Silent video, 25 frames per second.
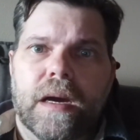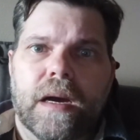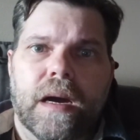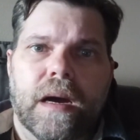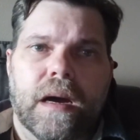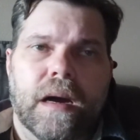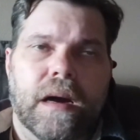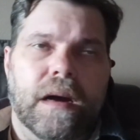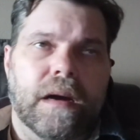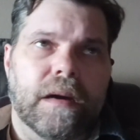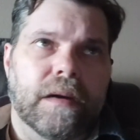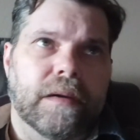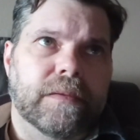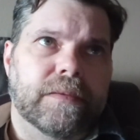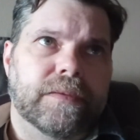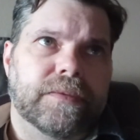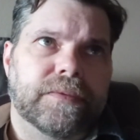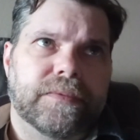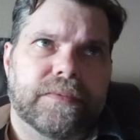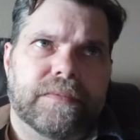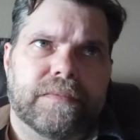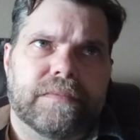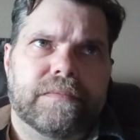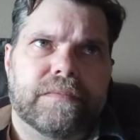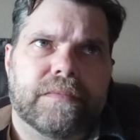
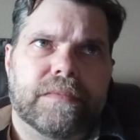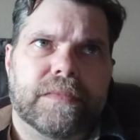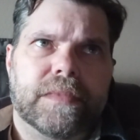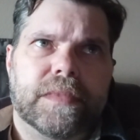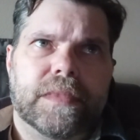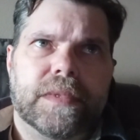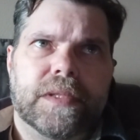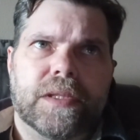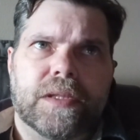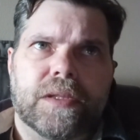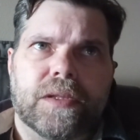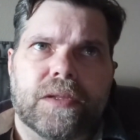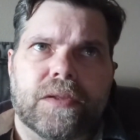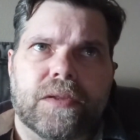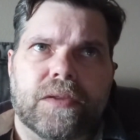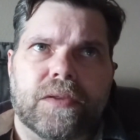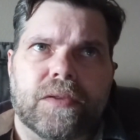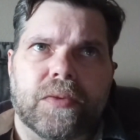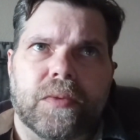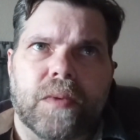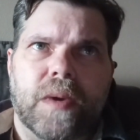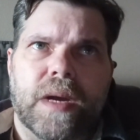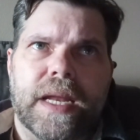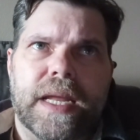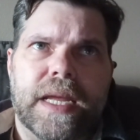of
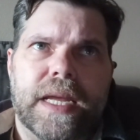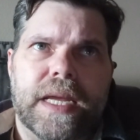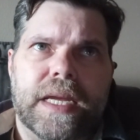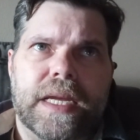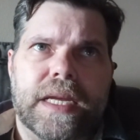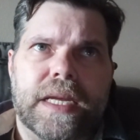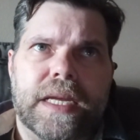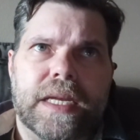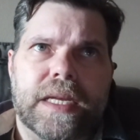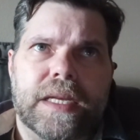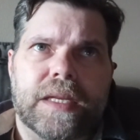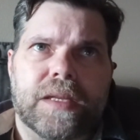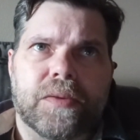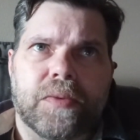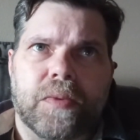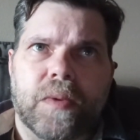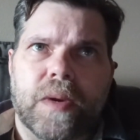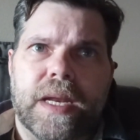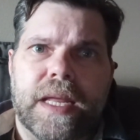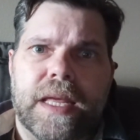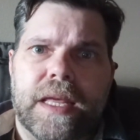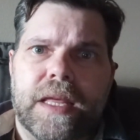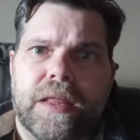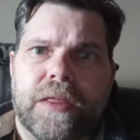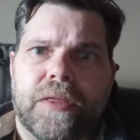
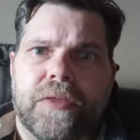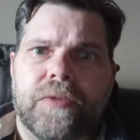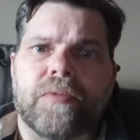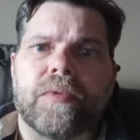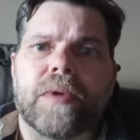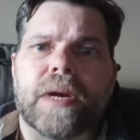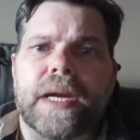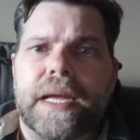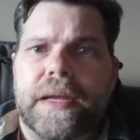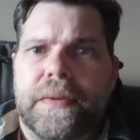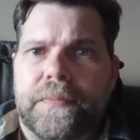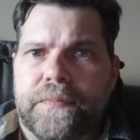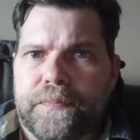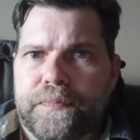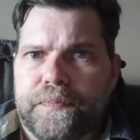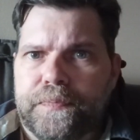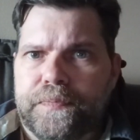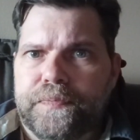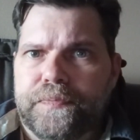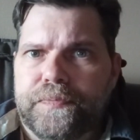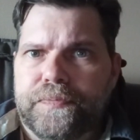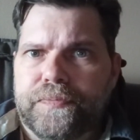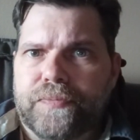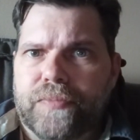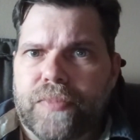2023.
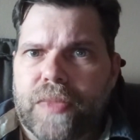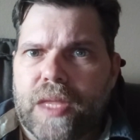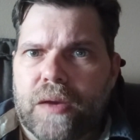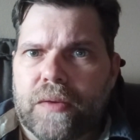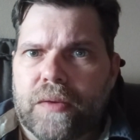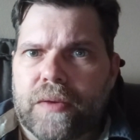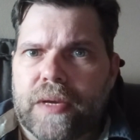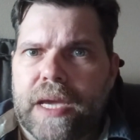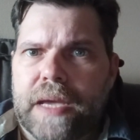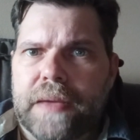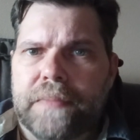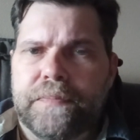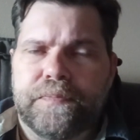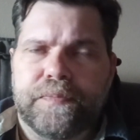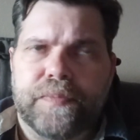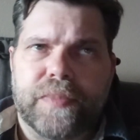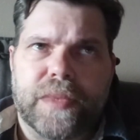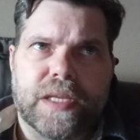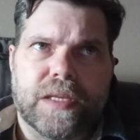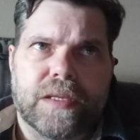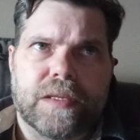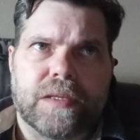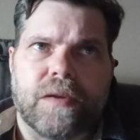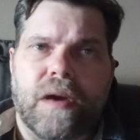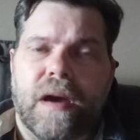Okay,
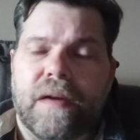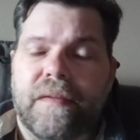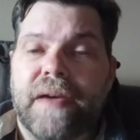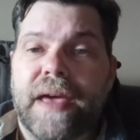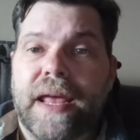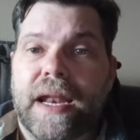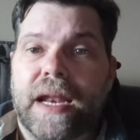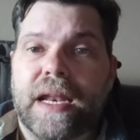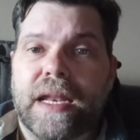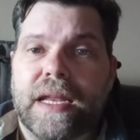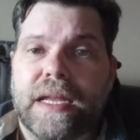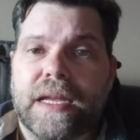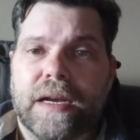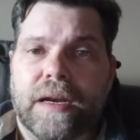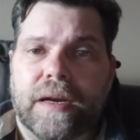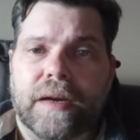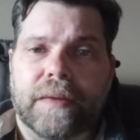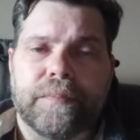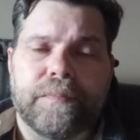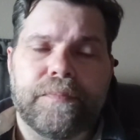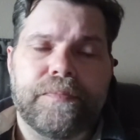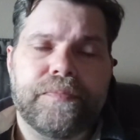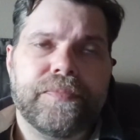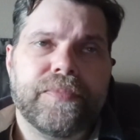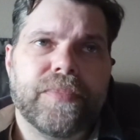so I've had it a year,